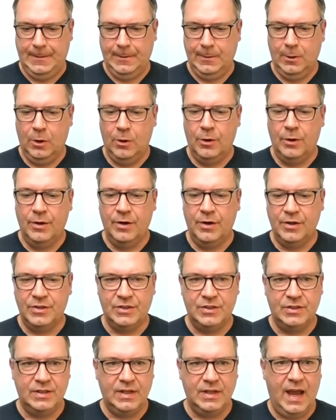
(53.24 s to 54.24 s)

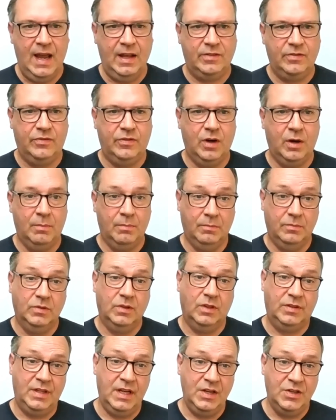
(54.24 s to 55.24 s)
learners had from
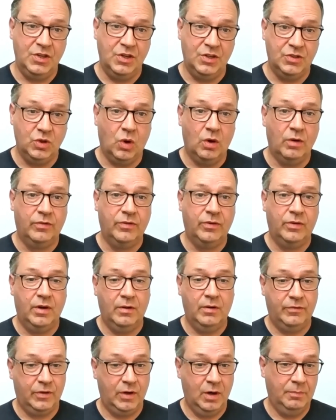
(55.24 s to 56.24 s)
the teachers or
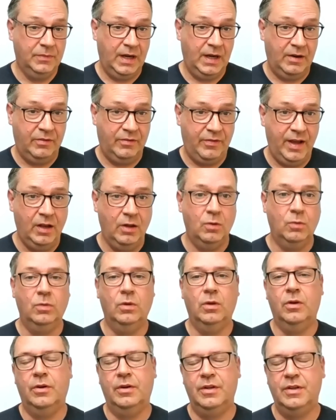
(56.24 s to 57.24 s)
from their fellow
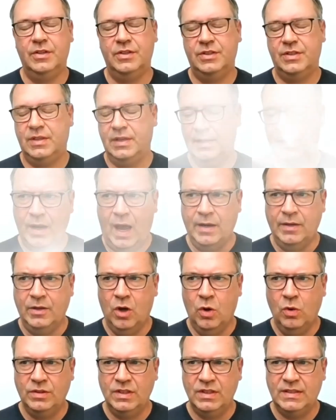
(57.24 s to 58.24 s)
learners. I
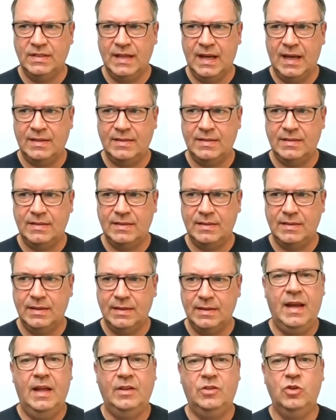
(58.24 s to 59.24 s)
noticed that
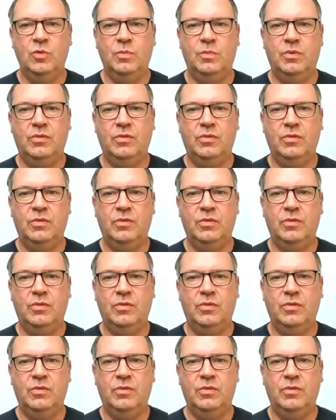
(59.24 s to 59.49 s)
I had to